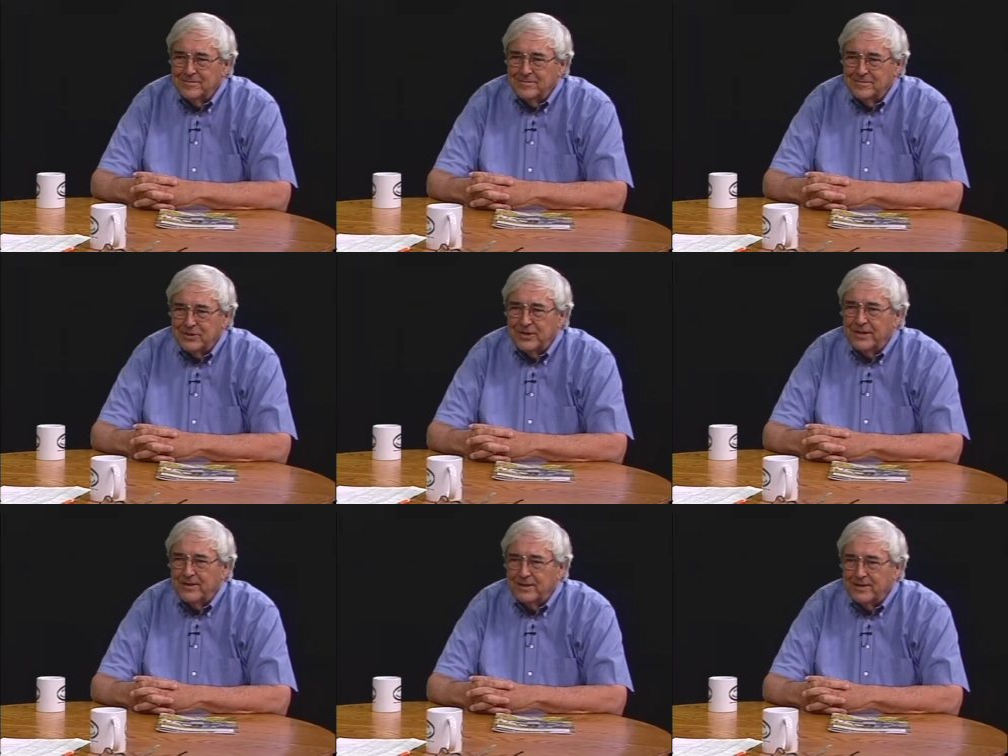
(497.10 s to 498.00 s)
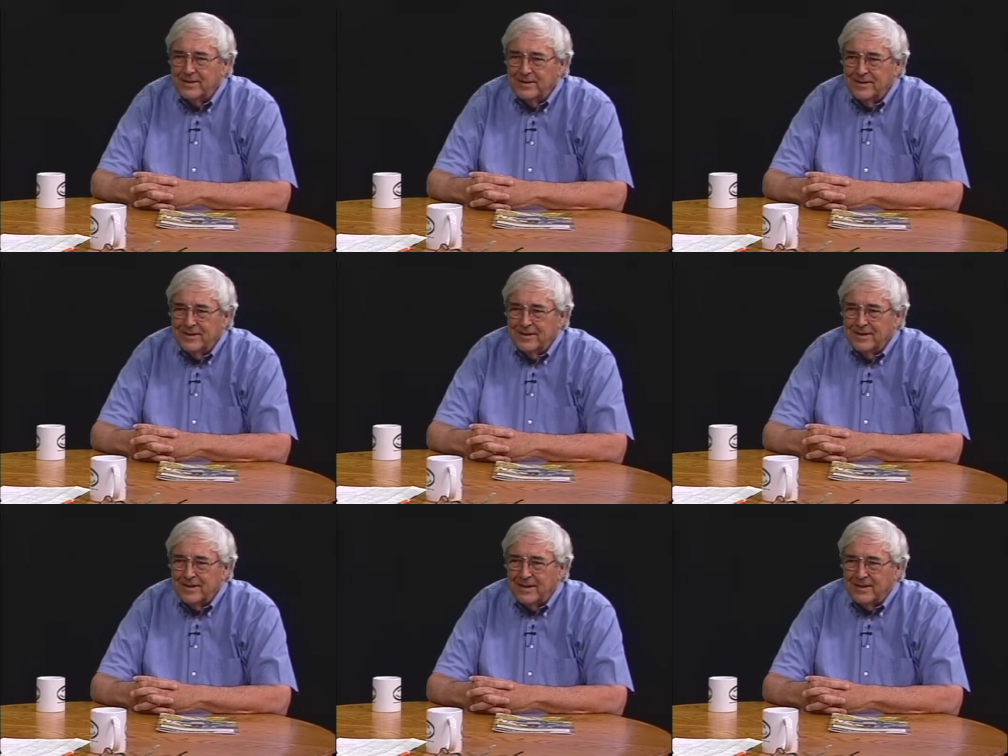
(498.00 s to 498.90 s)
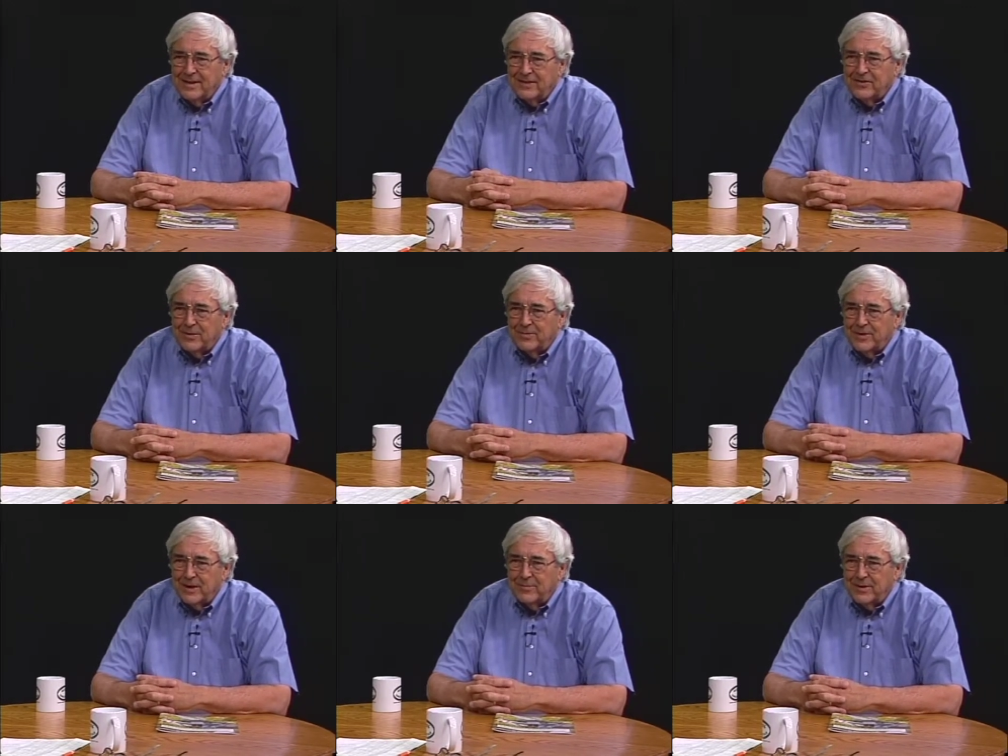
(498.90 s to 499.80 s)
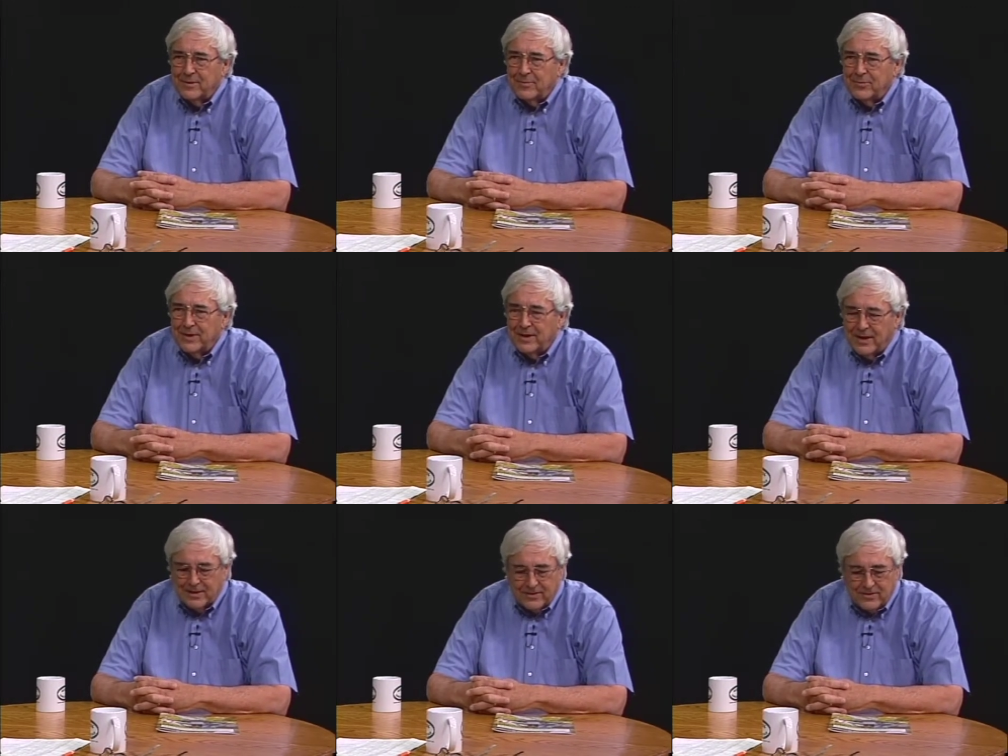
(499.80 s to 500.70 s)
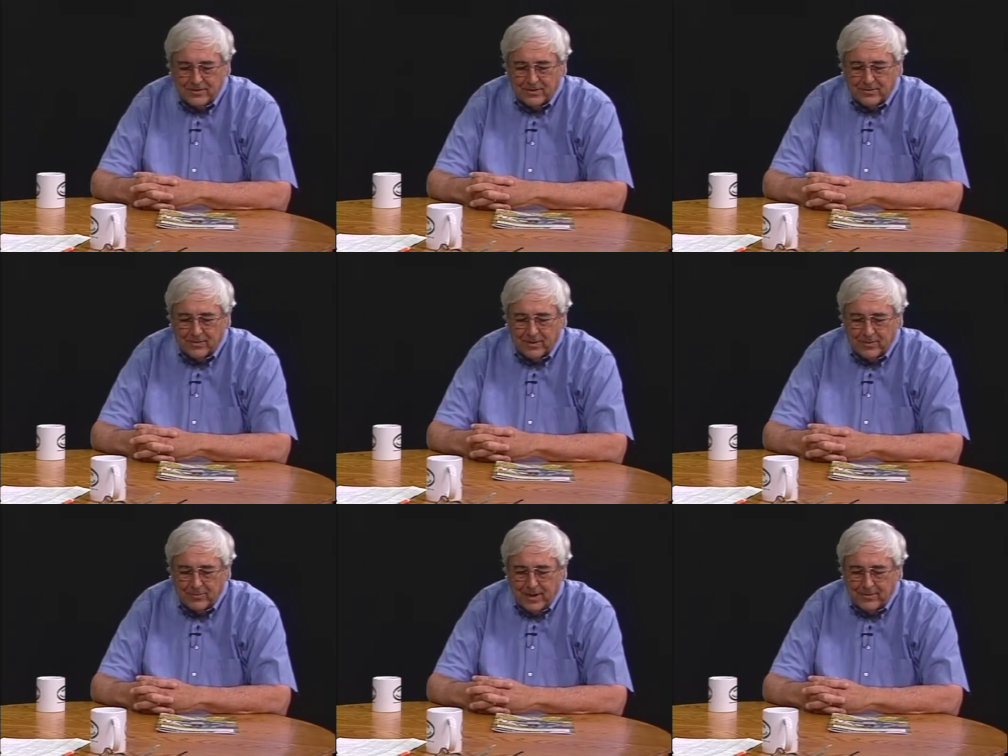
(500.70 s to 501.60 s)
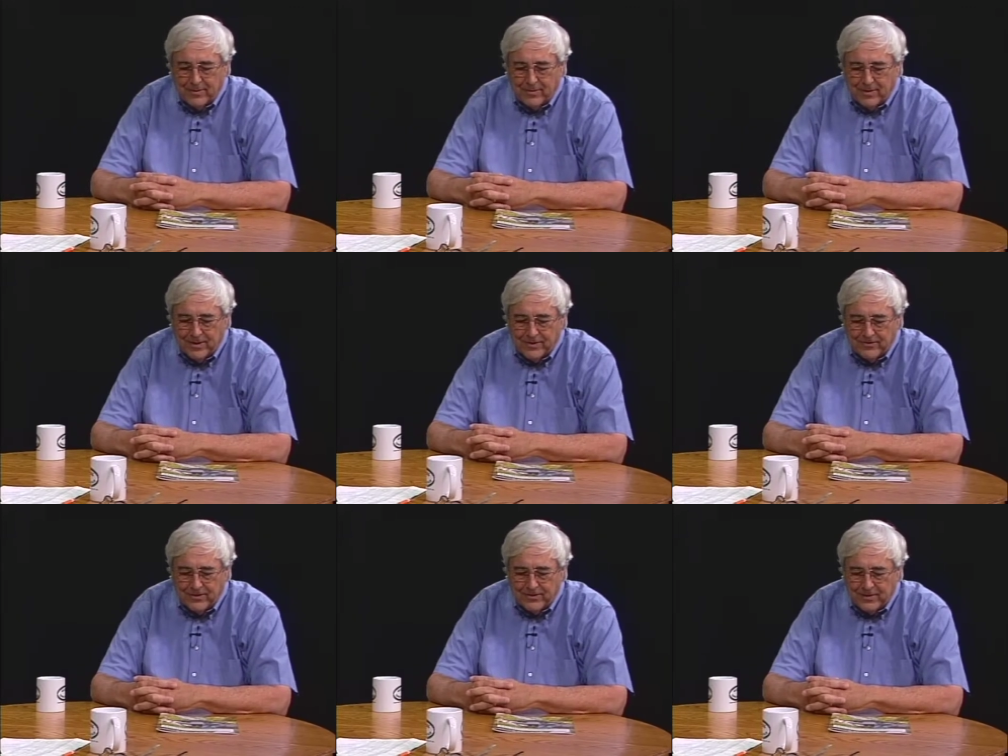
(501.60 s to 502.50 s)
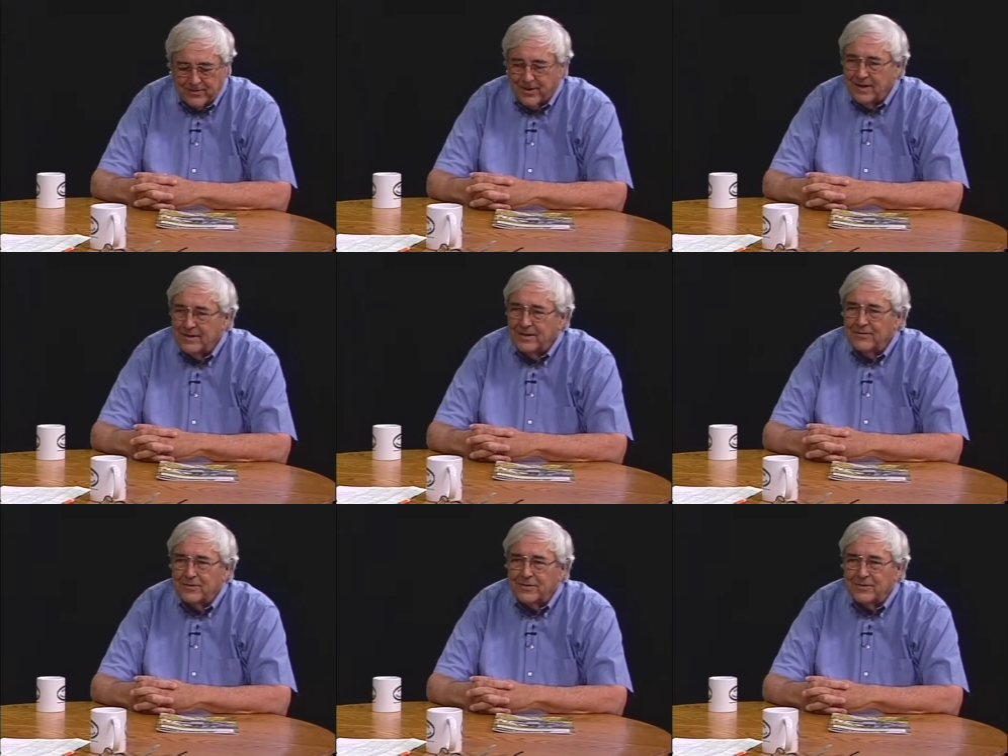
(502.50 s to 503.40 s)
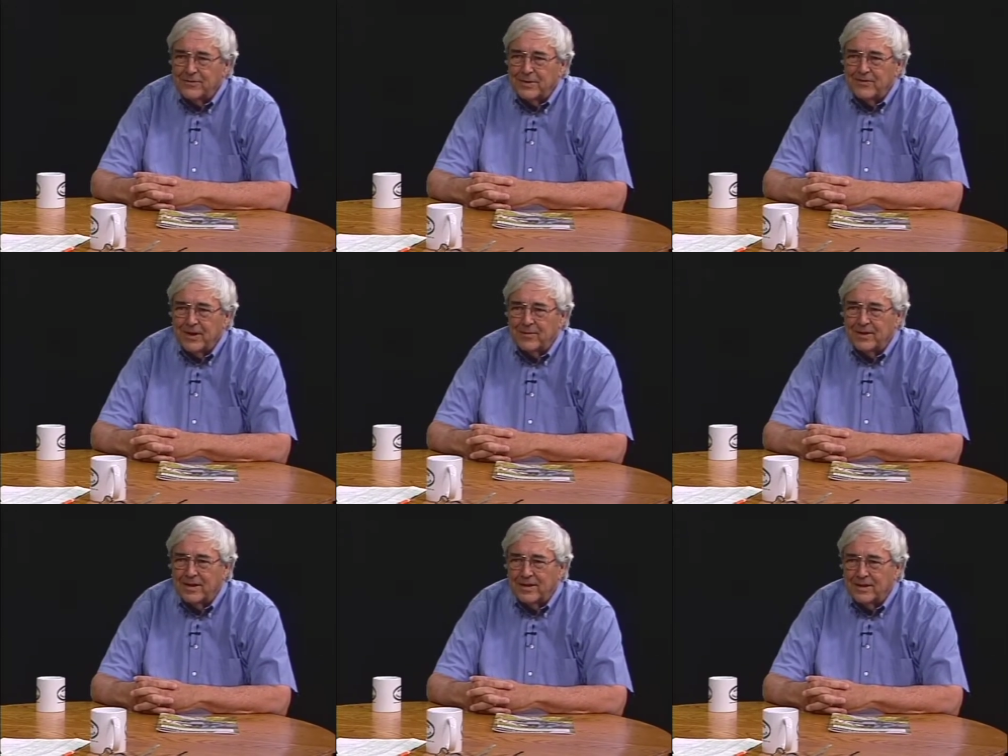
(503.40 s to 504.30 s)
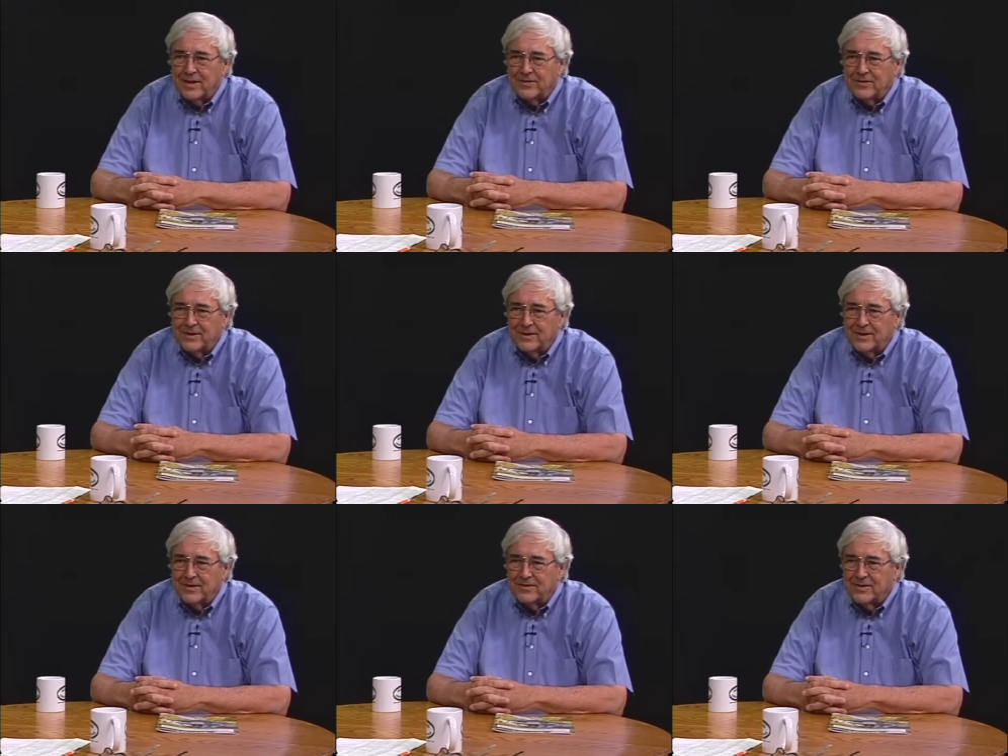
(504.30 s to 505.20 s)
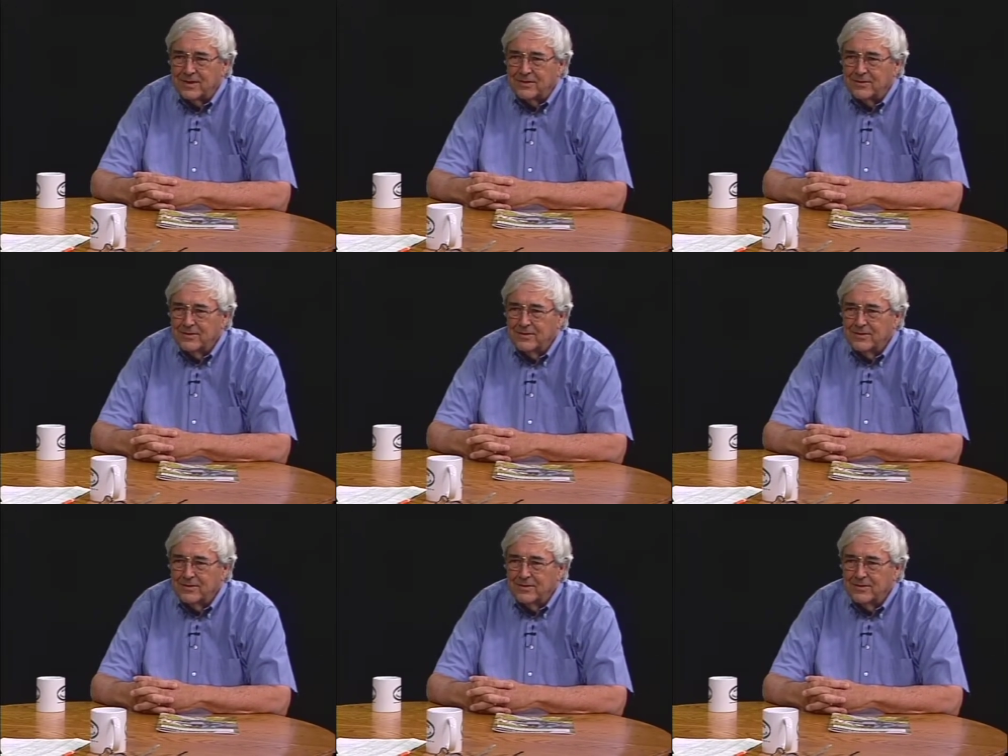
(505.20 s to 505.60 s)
machinery and they shipped it up here pre-cut and so it's one probably one of the first if not the first prefabricated house in the united states